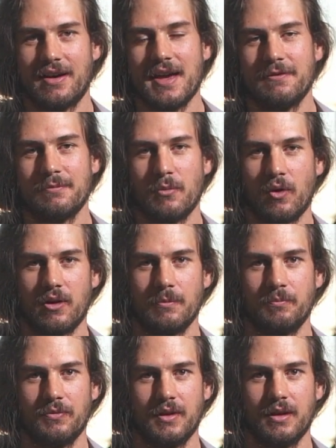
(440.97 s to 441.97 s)
life more.
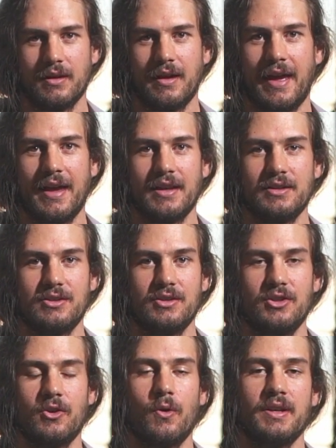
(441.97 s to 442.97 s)
And
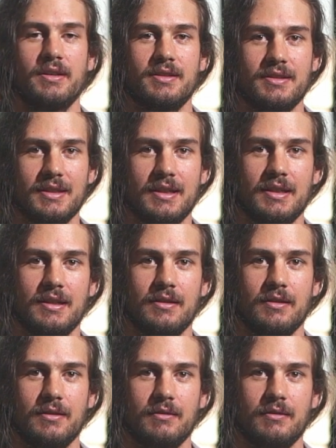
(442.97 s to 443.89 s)
you're going to see